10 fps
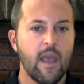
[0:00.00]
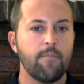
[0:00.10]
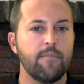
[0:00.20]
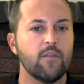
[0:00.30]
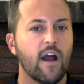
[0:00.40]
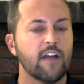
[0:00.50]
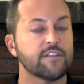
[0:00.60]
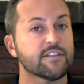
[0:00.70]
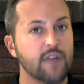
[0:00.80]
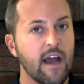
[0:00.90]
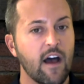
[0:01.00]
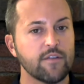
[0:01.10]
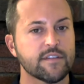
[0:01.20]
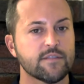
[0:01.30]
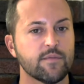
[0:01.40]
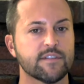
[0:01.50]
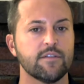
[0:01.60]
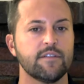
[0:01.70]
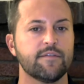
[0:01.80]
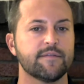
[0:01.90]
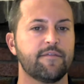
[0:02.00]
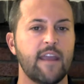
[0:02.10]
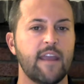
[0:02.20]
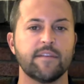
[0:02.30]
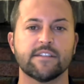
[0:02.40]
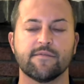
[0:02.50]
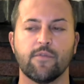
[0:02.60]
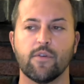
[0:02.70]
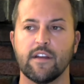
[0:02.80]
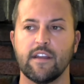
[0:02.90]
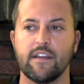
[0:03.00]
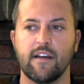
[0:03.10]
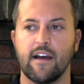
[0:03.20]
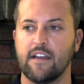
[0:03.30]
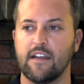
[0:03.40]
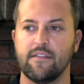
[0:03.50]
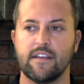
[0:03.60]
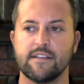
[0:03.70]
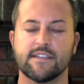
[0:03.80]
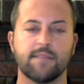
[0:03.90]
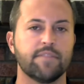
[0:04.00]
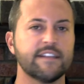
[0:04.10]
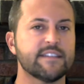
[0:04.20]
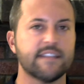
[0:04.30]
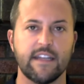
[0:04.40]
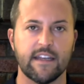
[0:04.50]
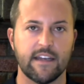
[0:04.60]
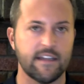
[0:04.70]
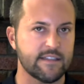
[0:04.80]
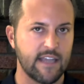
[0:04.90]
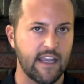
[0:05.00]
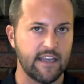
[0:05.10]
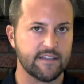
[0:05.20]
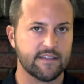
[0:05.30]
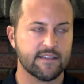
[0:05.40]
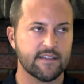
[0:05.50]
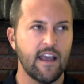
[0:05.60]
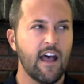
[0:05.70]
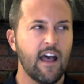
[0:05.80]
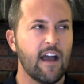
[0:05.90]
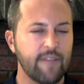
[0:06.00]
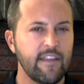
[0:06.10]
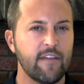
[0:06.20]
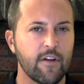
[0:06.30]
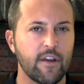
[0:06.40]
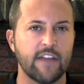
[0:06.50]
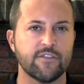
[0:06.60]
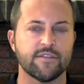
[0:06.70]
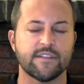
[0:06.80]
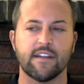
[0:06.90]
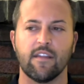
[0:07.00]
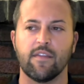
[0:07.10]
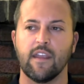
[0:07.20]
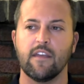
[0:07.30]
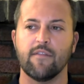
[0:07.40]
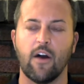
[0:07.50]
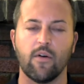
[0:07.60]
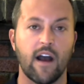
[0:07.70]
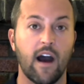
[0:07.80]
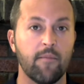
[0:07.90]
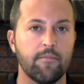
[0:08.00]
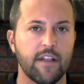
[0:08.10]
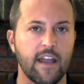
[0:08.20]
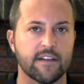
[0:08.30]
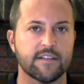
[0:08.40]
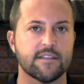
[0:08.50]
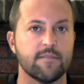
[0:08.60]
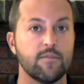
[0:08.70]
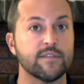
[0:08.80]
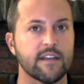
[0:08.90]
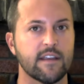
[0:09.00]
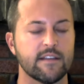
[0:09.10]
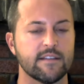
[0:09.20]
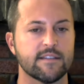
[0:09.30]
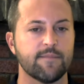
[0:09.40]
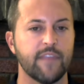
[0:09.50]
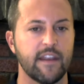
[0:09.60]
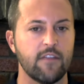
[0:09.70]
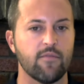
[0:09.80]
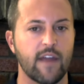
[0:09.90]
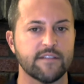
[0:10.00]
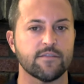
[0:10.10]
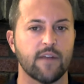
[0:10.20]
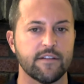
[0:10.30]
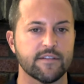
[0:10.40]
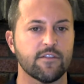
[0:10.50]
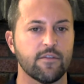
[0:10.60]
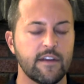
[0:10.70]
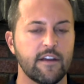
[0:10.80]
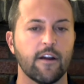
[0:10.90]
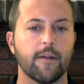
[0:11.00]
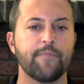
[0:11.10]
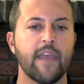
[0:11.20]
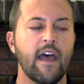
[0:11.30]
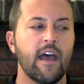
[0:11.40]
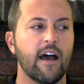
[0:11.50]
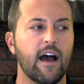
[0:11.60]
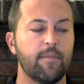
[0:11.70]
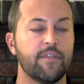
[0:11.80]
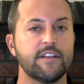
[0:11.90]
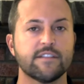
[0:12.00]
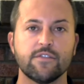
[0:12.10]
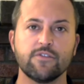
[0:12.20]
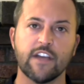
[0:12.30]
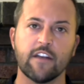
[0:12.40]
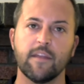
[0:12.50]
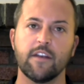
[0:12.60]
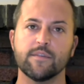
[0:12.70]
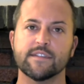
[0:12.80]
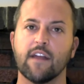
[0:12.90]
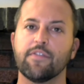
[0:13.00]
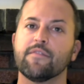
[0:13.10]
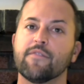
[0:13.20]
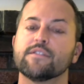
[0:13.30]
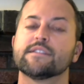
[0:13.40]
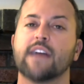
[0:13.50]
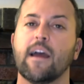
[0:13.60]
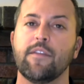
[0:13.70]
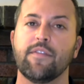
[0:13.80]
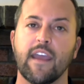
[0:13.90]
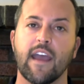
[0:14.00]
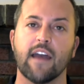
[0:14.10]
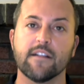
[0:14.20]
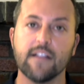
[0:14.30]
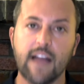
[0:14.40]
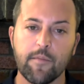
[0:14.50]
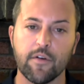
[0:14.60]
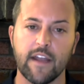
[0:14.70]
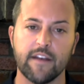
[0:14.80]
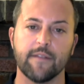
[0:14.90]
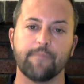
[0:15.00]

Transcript: Meanwhile, Strauss was sort of famous for his simplicity and his tastes. I find that very interesting, thinking of how complex the music is that he writes throughout his career. But these two gentlemen, it was not the first time that they had collaborated.